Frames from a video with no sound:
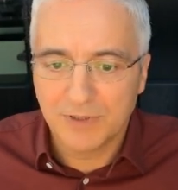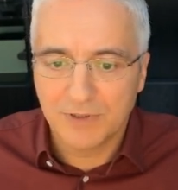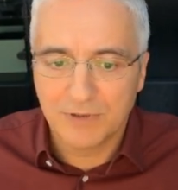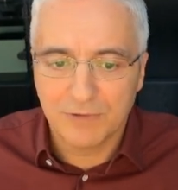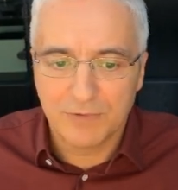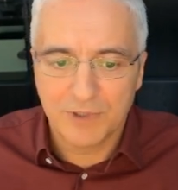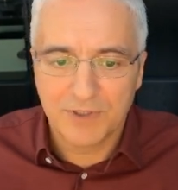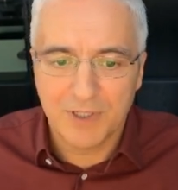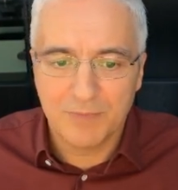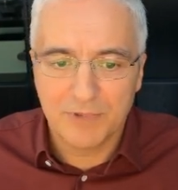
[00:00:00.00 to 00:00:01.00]
So for
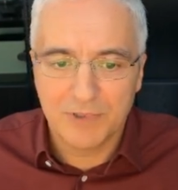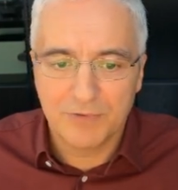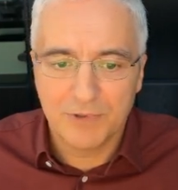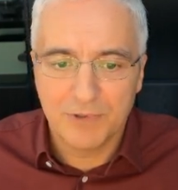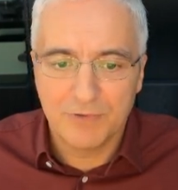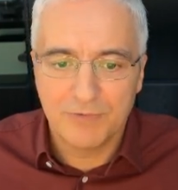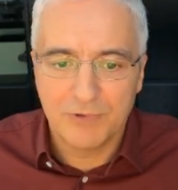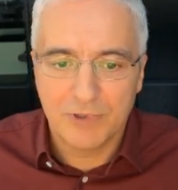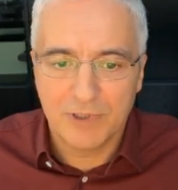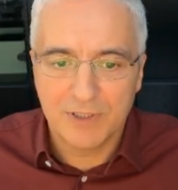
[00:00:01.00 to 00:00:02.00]
example, if you go
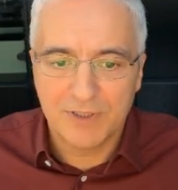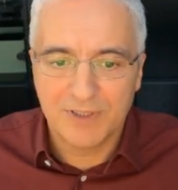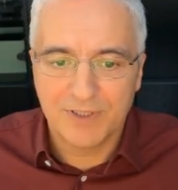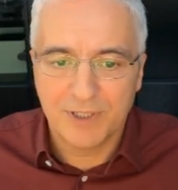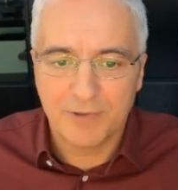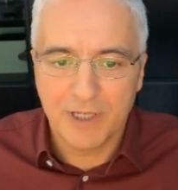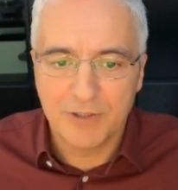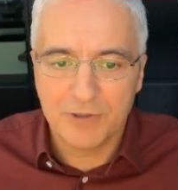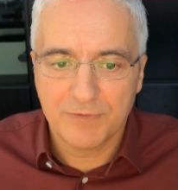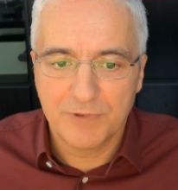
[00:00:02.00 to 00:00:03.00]
for, let's say,
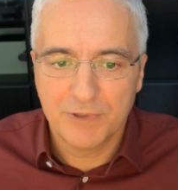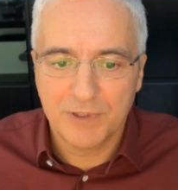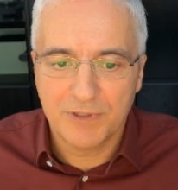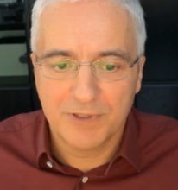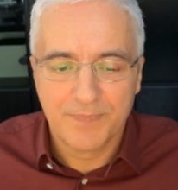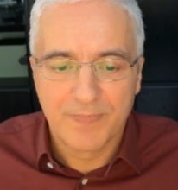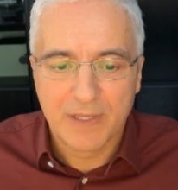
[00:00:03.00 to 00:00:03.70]
segregation of duties,